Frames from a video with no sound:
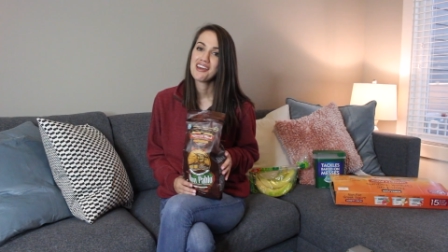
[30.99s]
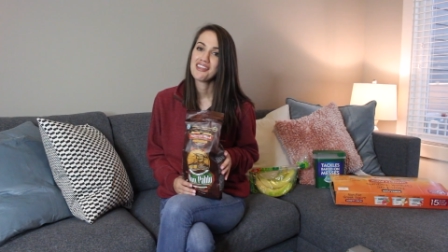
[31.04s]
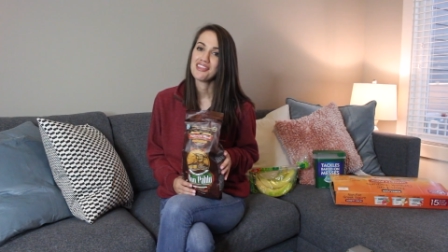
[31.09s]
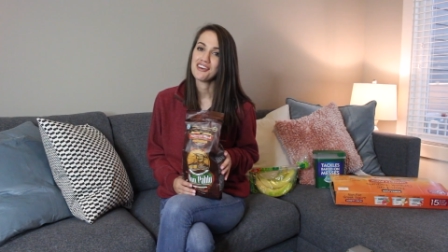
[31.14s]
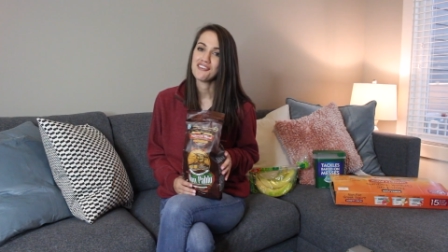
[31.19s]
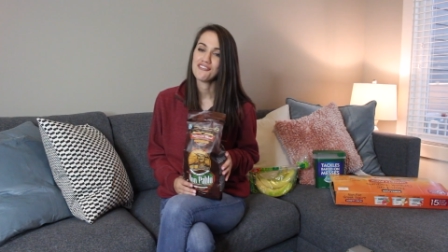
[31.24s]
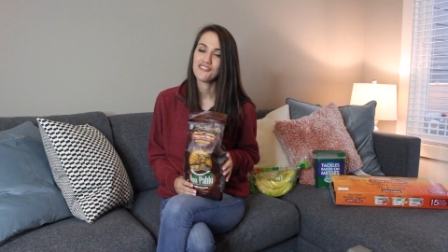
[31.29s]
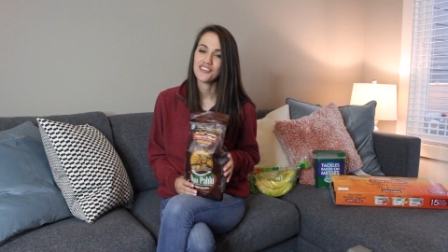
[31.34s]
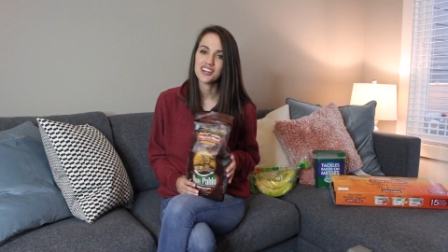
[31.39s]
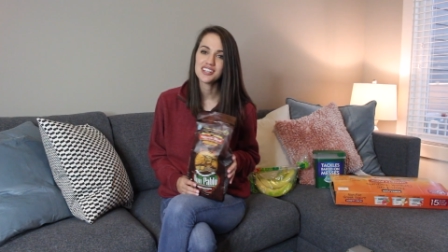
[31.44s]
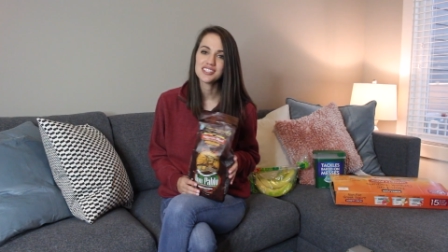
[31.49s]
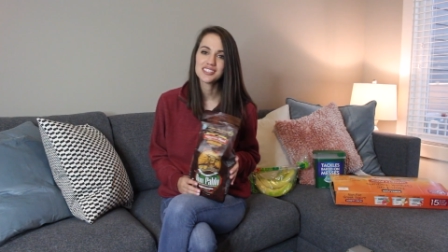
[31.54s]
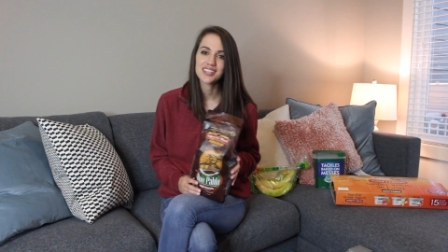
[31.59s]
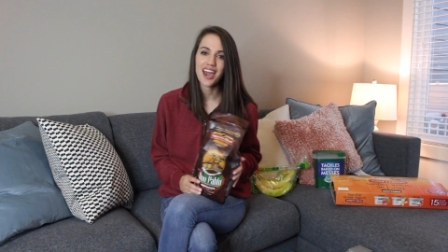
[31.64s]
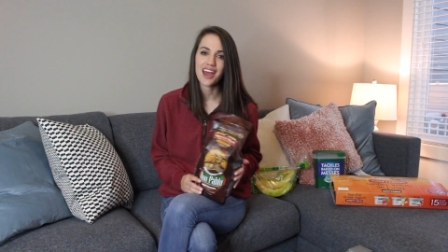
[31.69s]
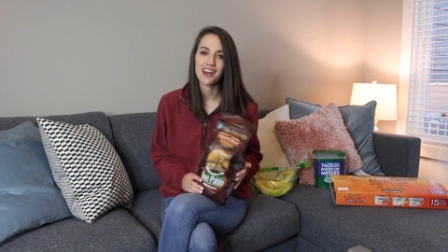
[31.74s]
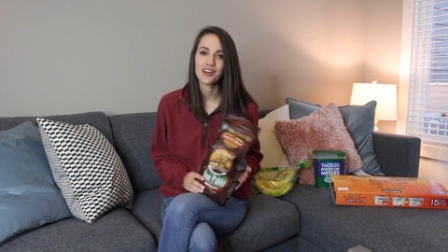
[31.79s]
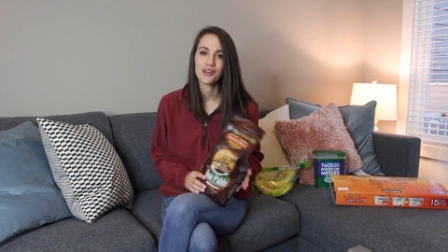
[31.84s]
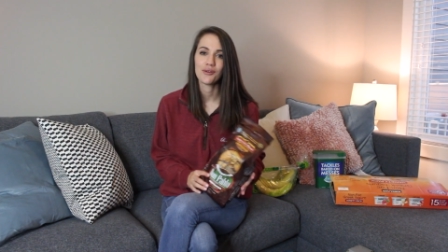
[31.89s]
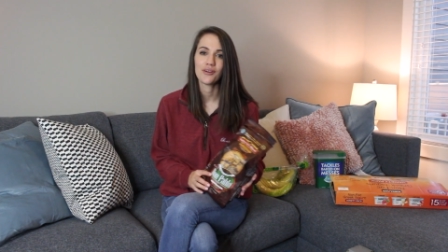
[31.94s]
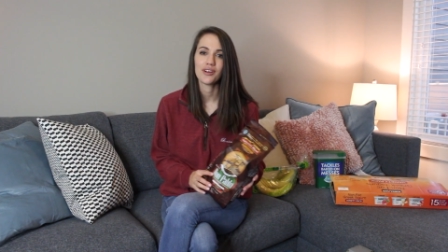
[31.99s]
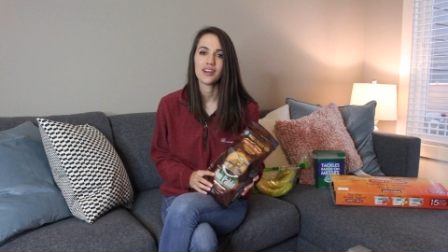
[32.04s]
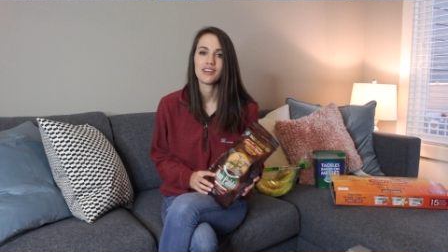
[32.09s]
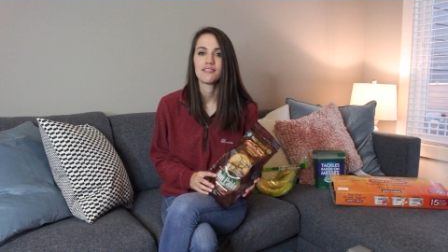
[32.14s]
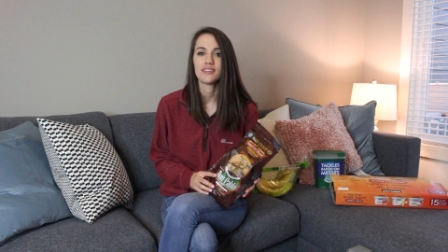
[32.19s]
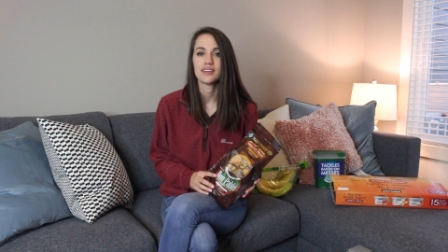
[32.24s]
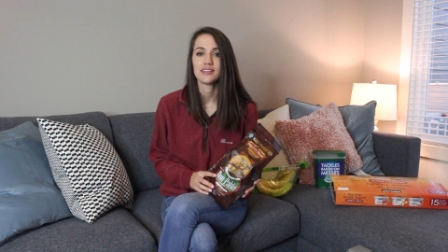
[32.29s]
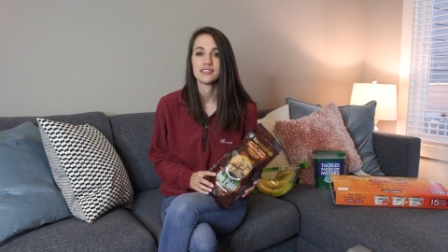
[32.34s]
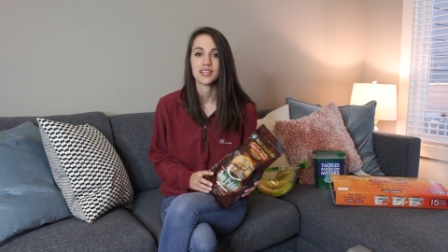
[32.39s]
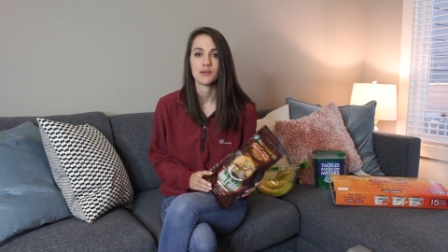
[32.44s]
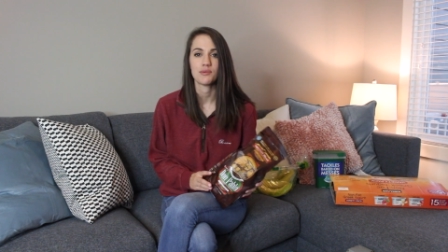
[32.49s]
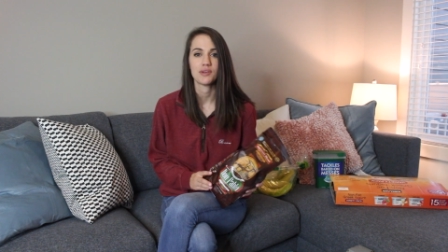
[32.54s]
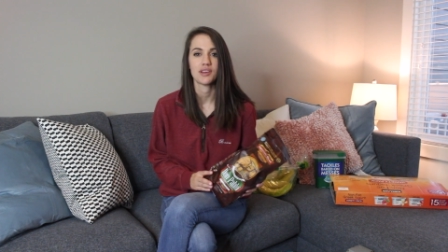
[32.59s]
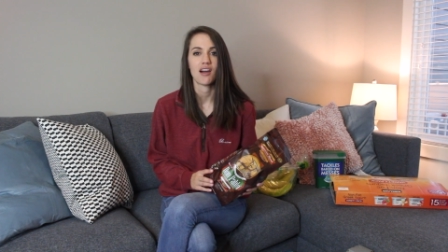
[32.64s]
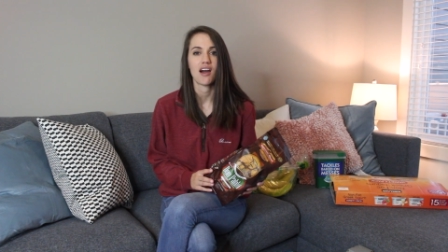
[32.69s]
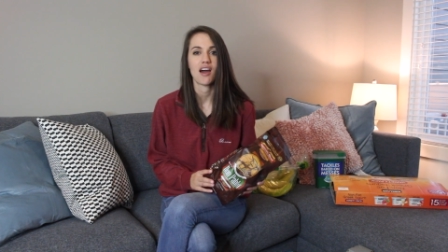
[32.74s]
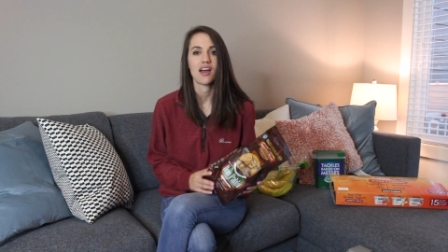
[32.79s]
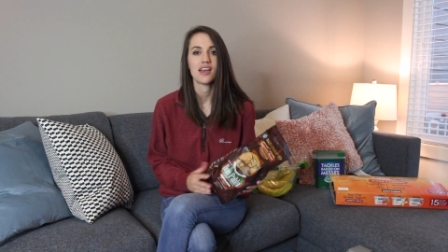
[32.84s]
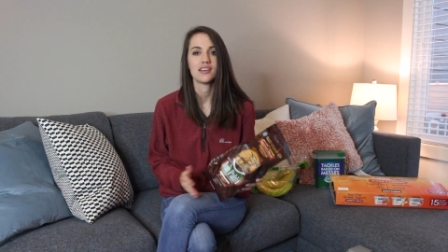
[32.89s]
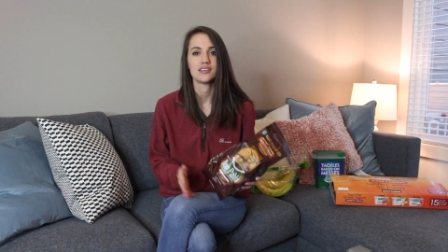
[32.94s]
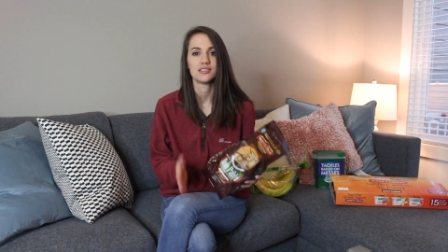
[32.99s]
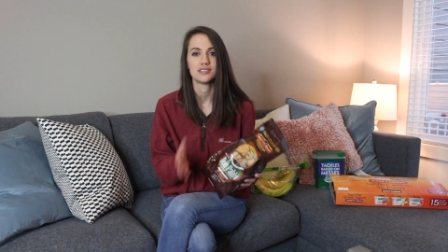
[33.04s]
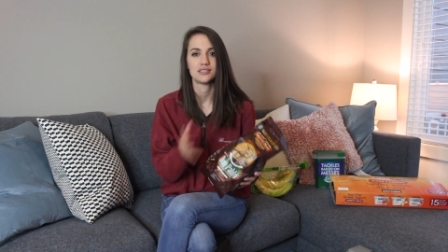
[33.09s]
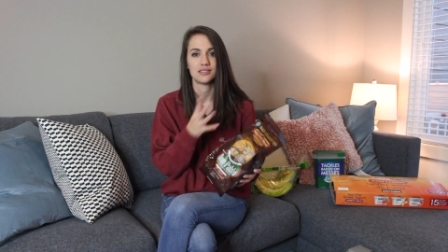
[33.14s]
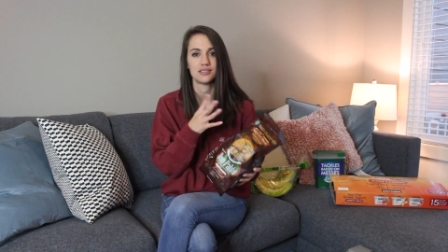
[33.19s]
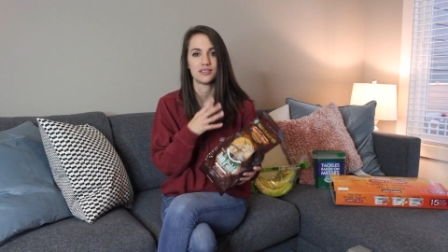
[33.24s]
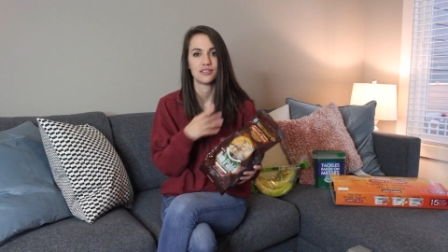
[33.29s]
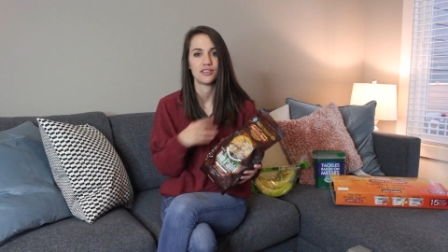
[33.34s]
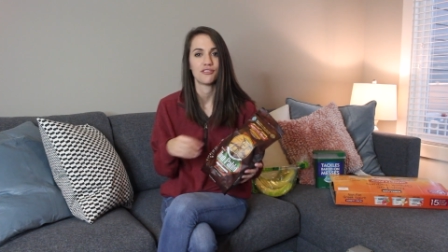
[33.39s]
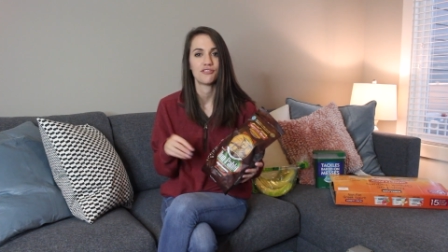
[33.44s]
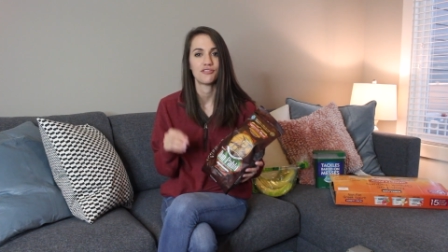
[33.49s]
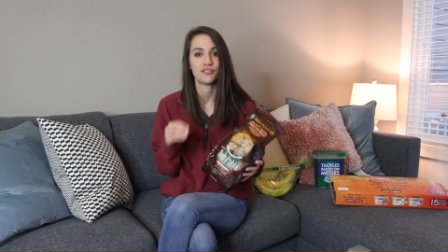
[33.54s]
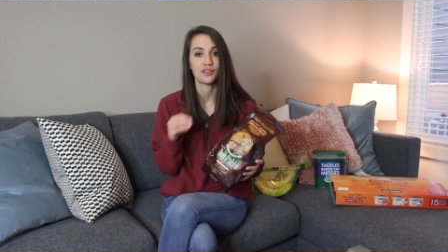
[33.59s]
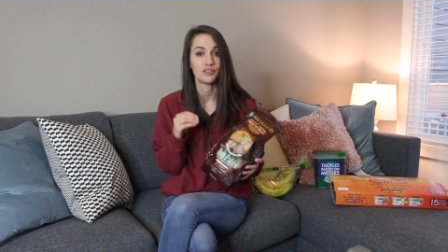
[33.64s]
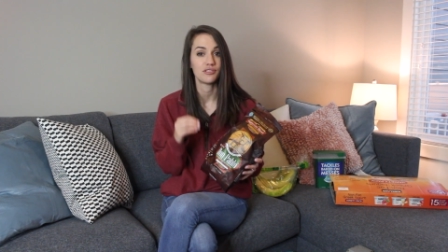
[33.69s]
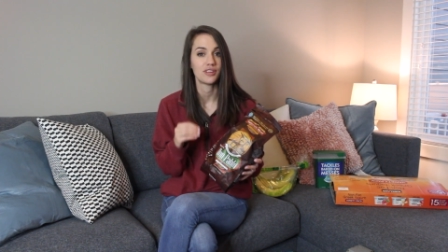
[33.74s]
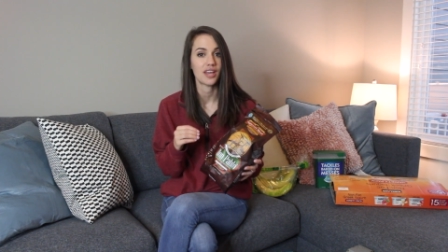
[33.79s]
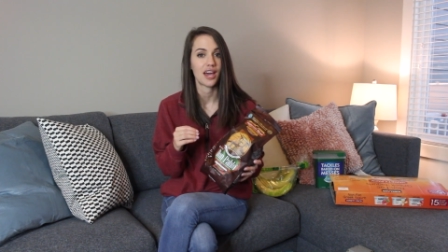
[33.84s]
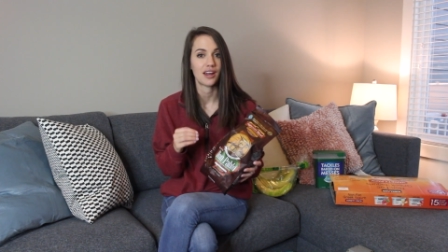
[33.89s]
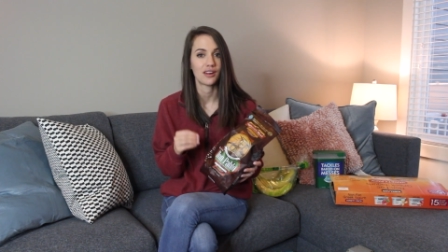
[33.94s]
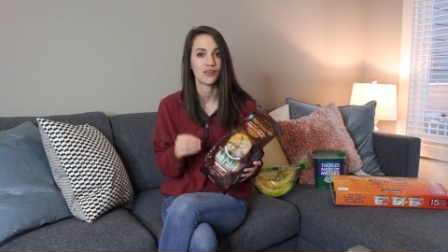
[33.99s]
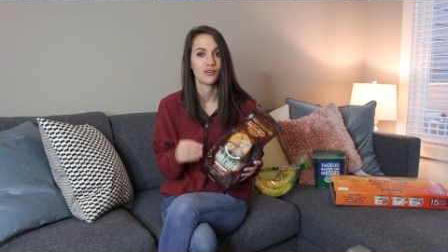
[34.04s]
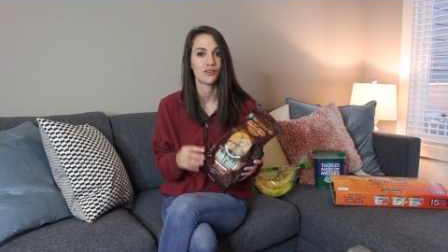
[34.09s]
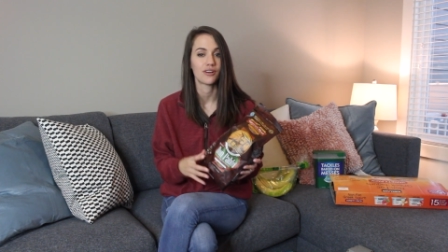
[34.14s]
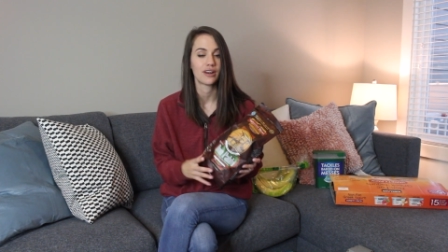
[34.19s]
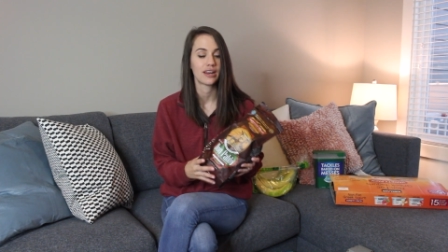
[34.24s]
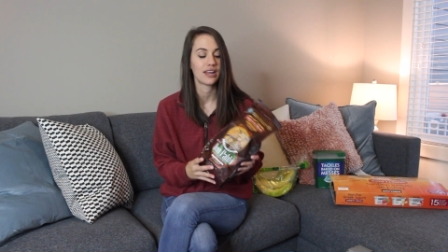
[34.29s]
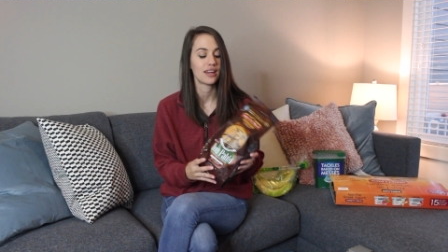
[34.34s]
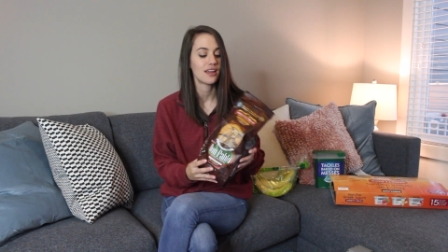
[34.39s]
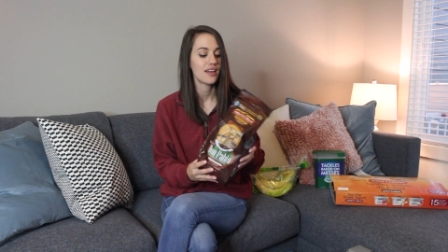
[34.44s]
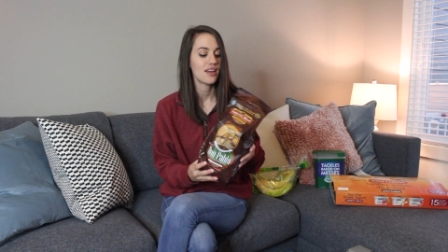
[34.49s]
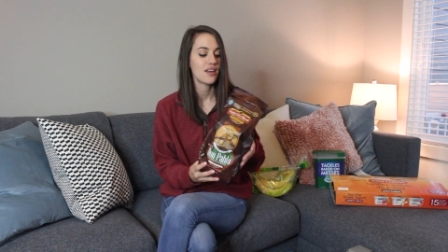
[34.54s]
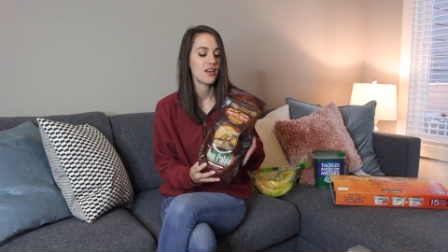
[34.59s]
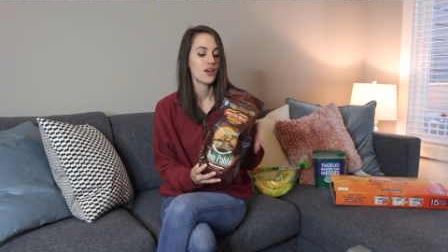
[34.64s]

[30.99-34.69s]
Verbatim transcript: The first category of things that we got is the food category.